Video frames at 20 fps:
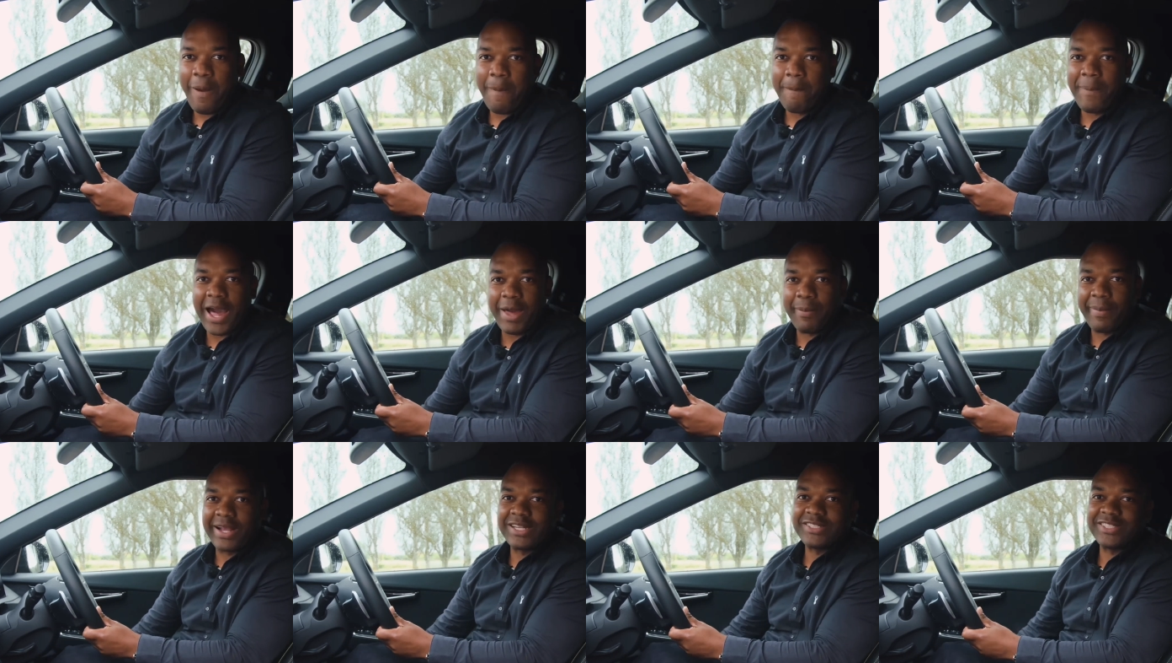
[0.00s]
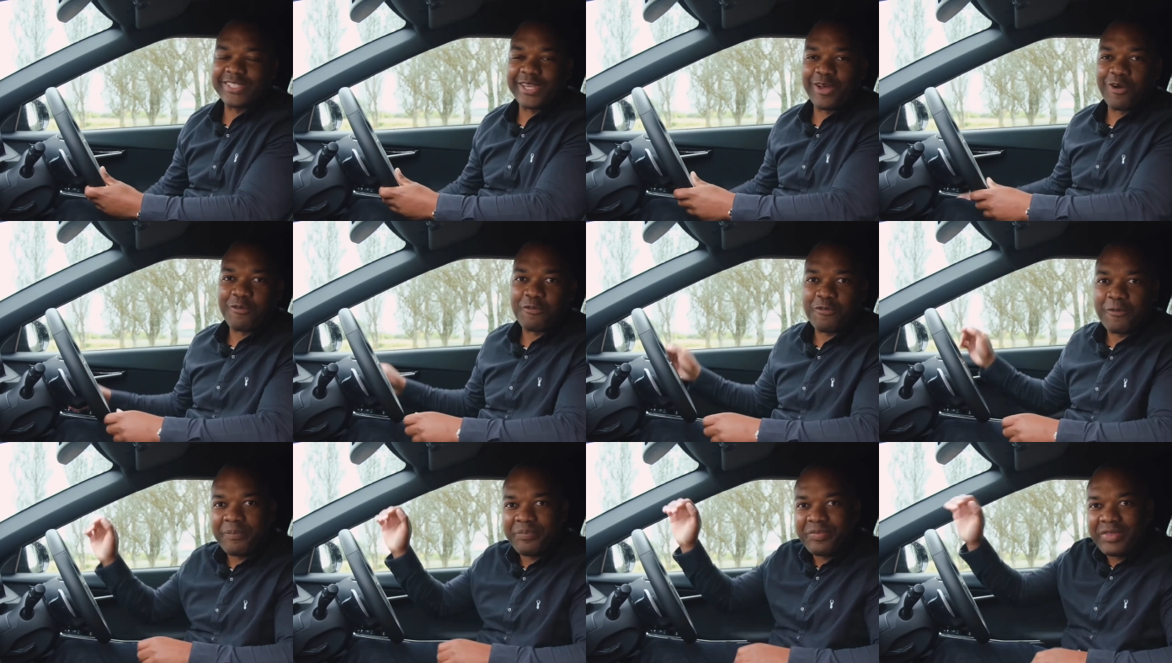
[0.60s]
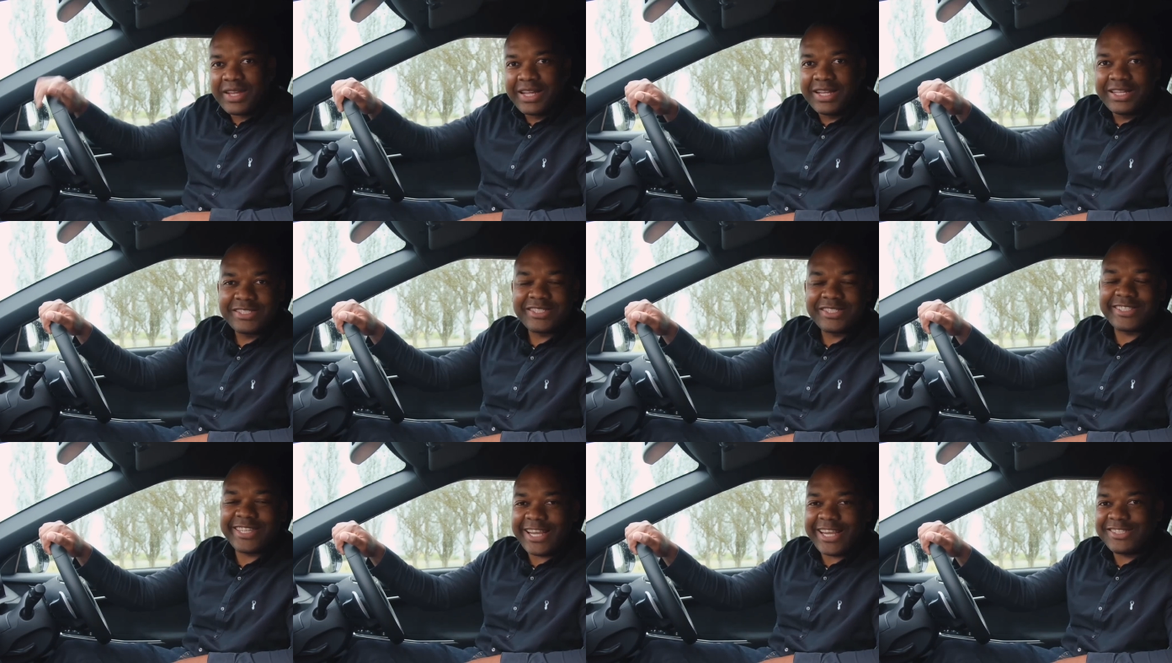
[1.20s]
by myself.
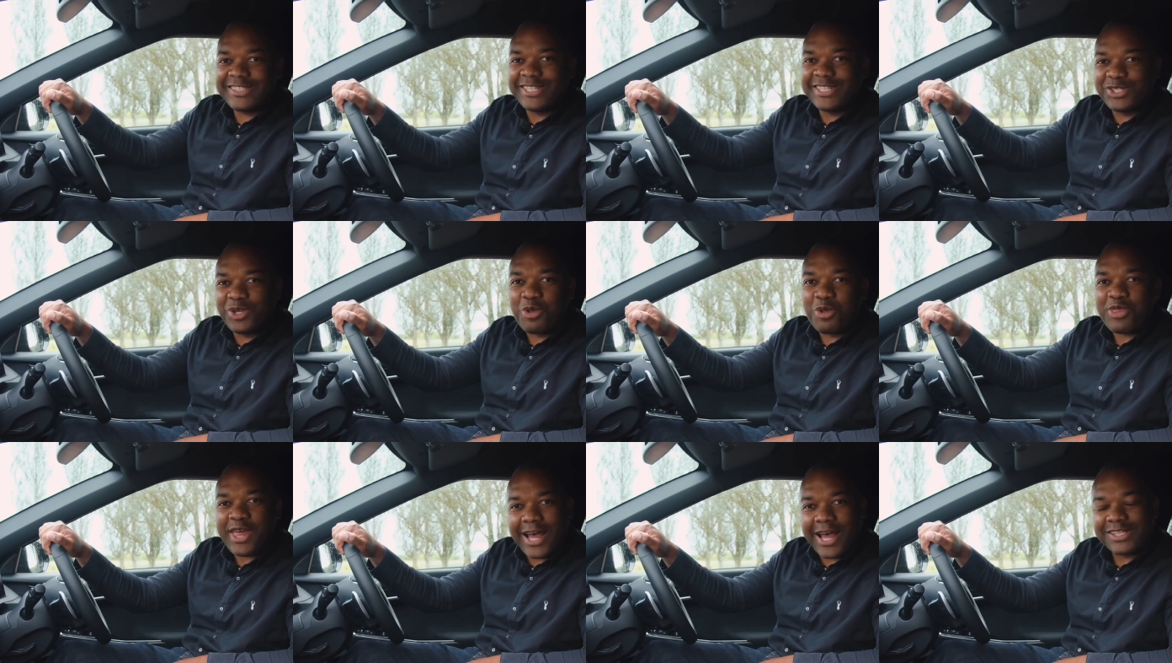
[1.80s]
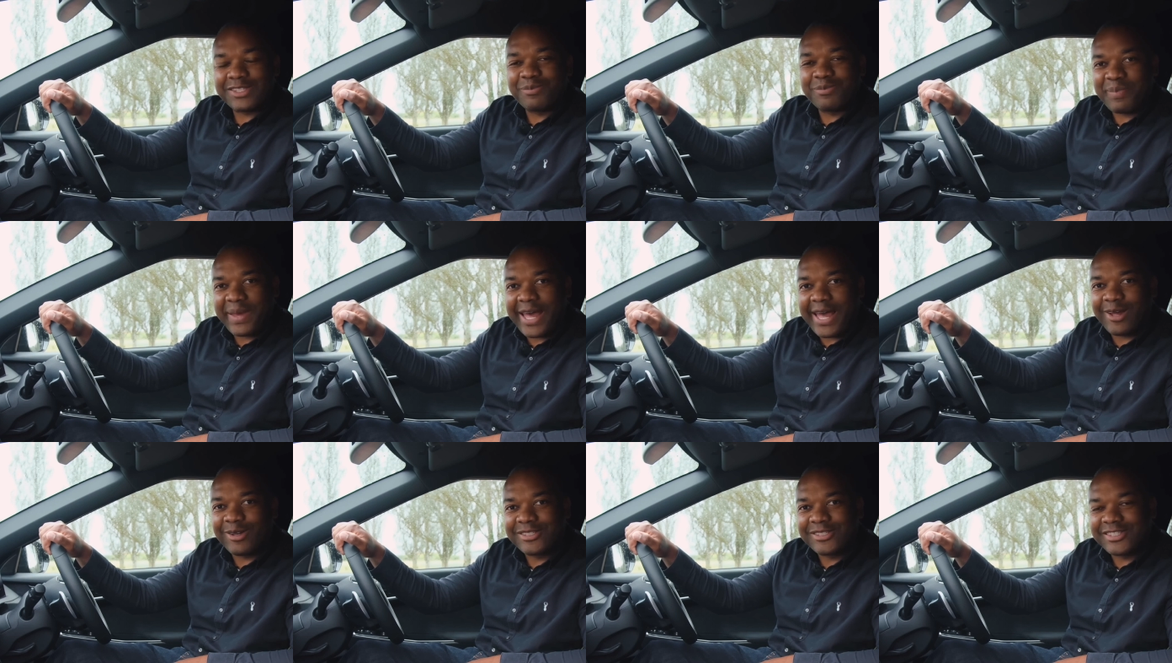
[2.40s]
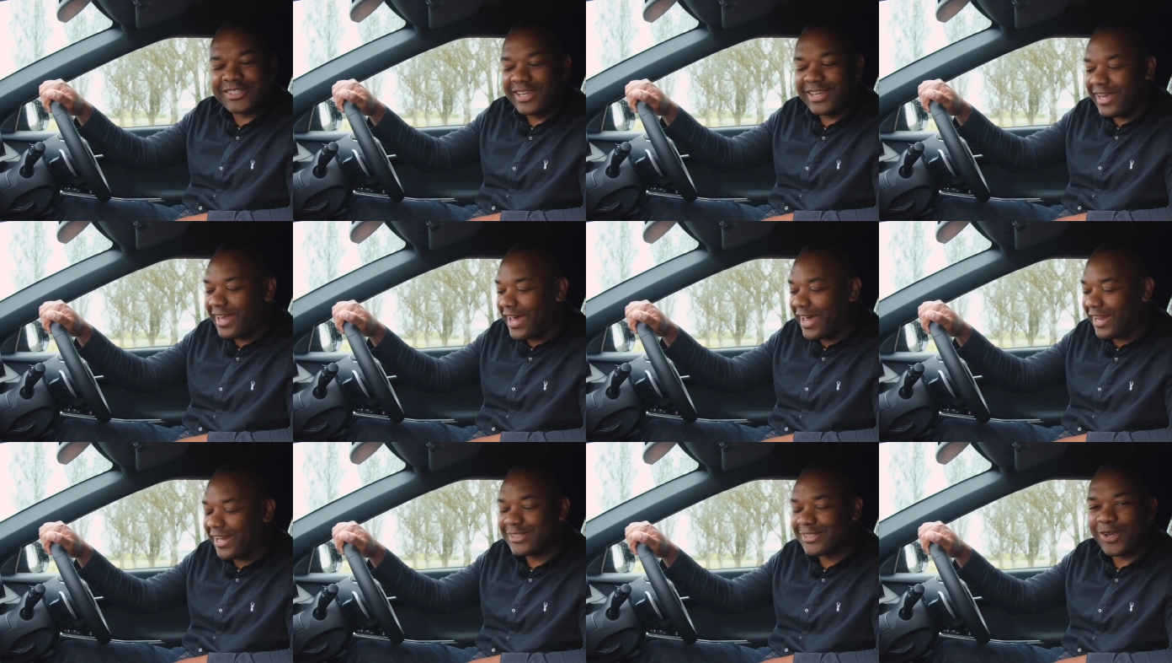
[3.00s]
£62,000
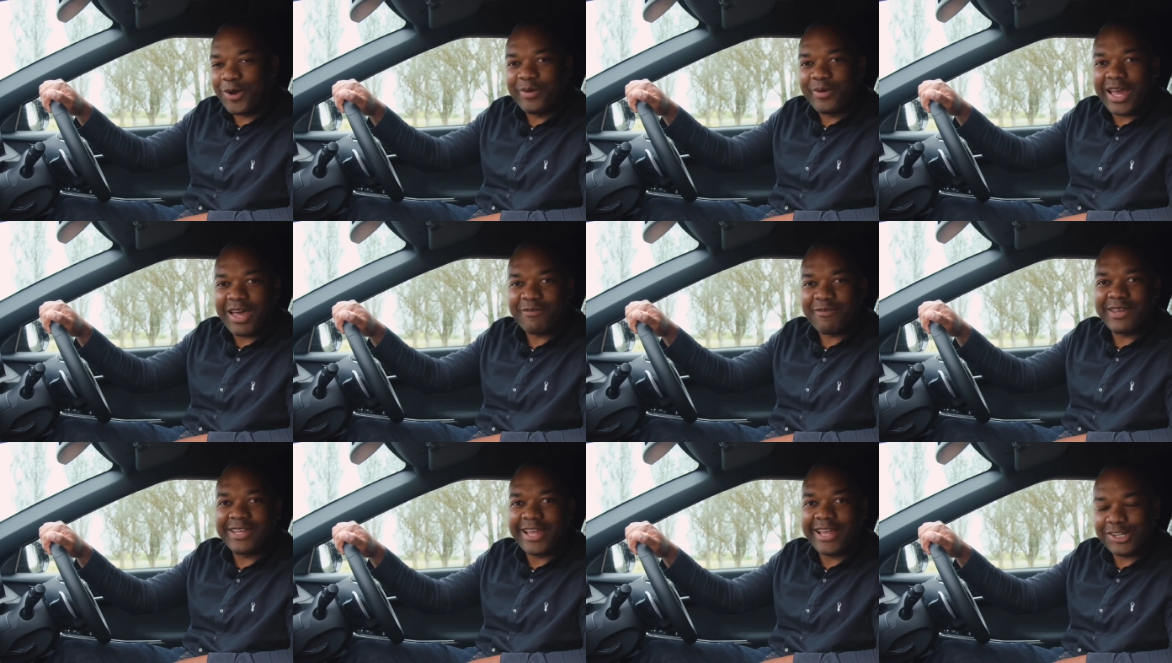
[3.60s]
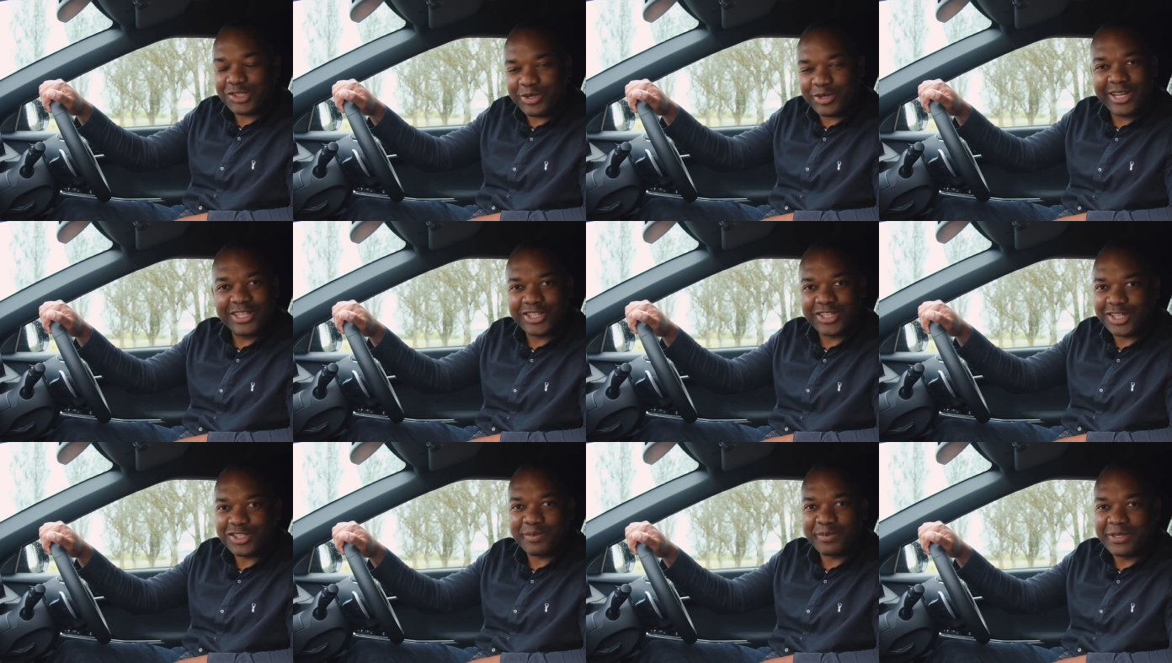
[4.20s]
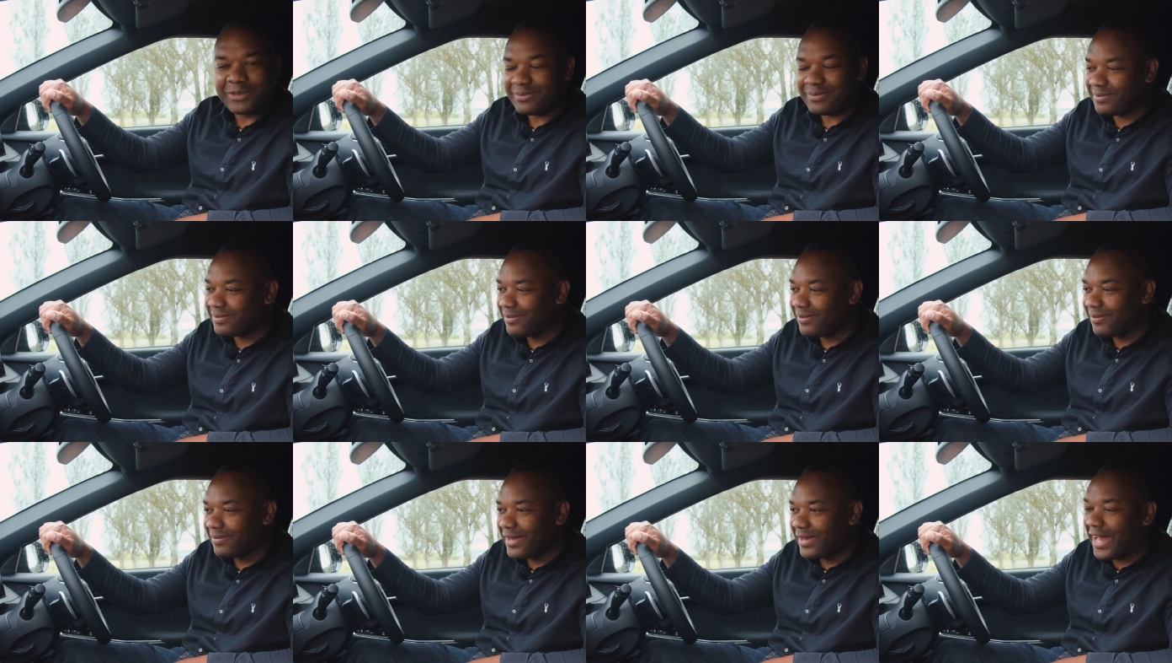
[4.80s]
and I don't have electrical adjustment.
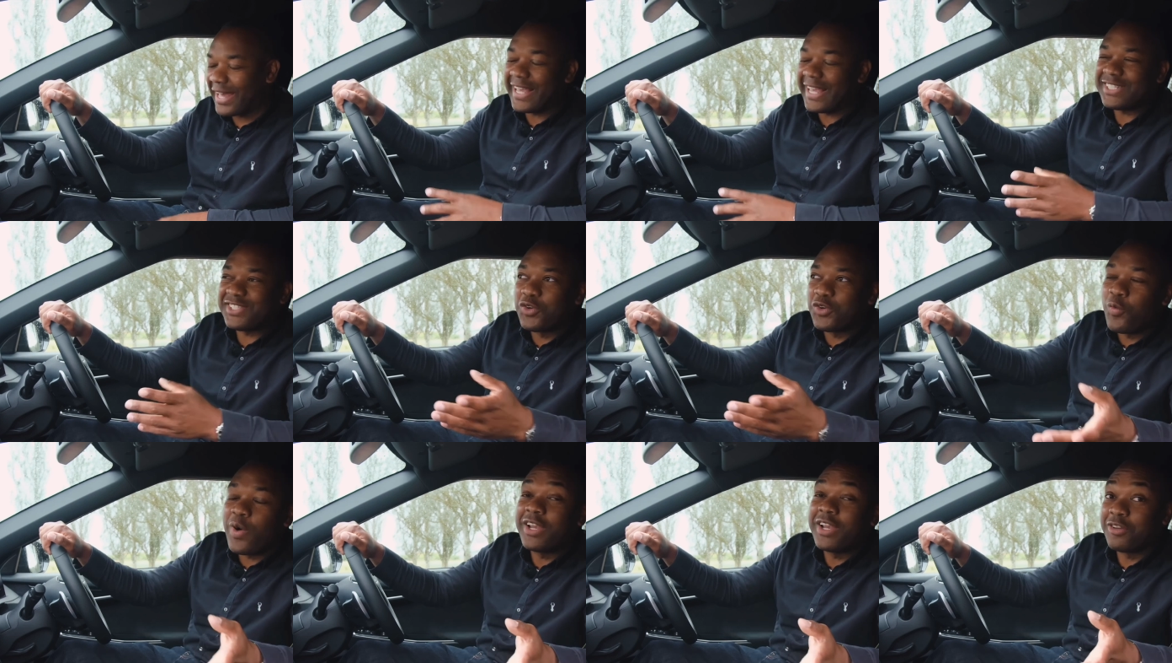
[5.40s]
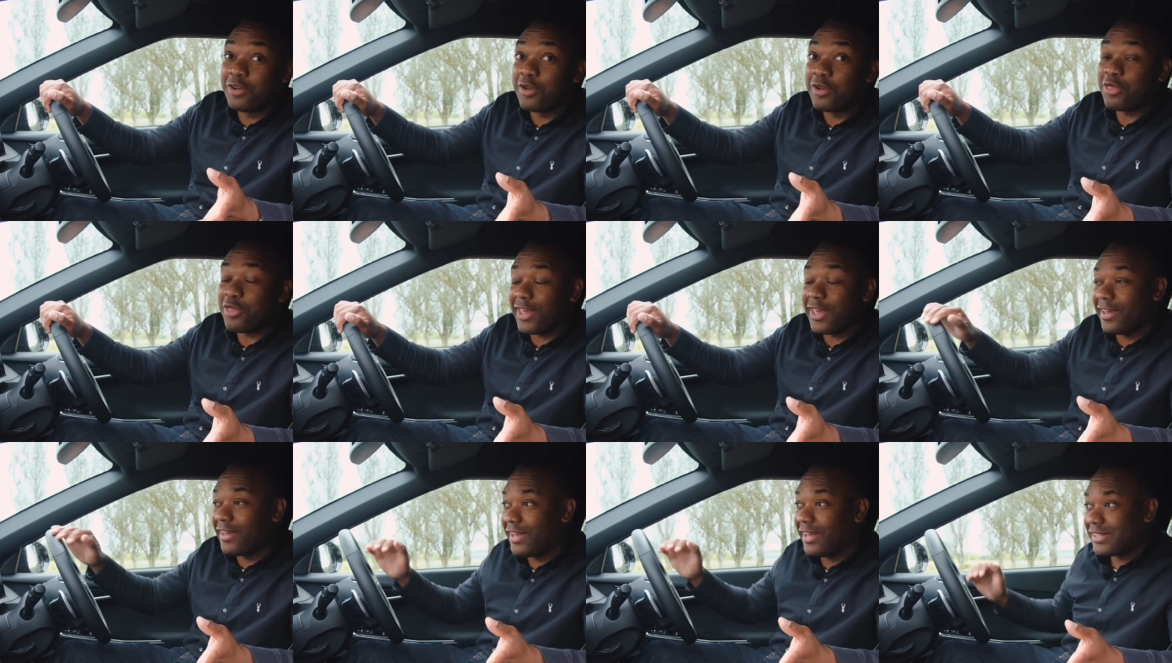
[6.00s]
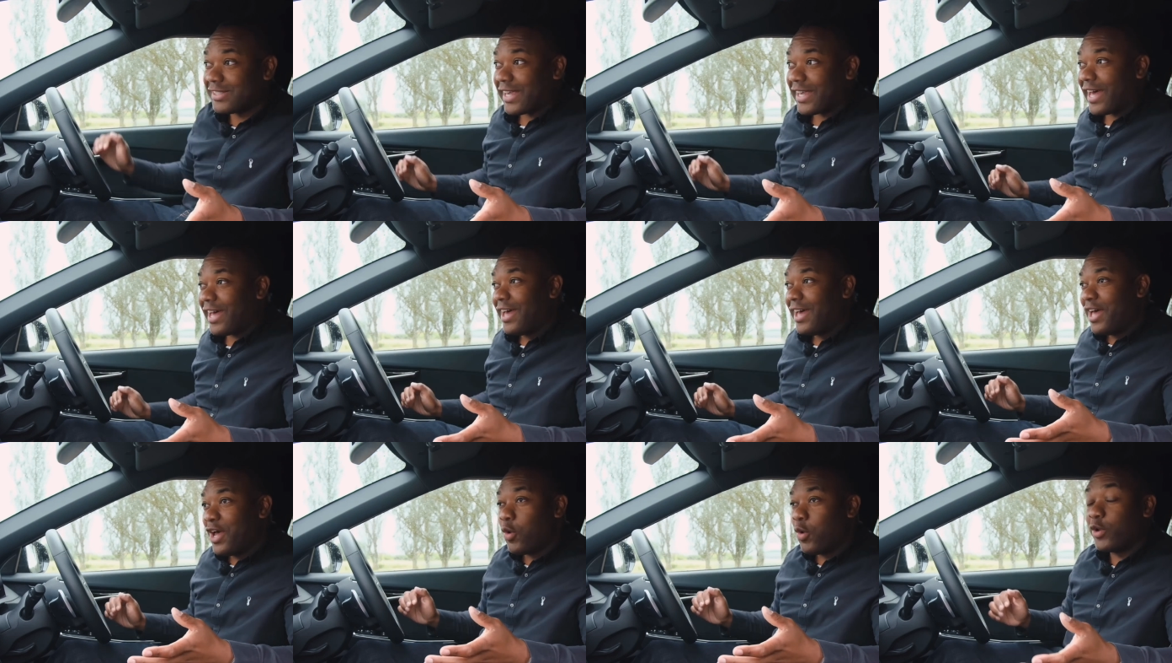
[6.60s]
I guess the one good thing is that
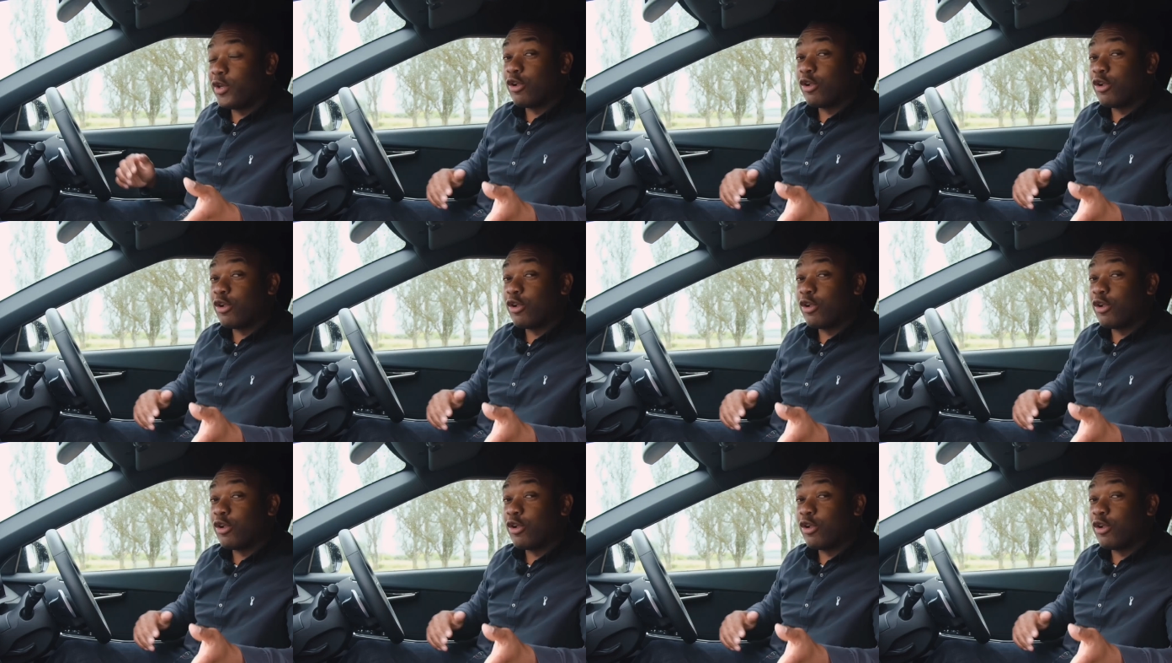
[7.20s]
when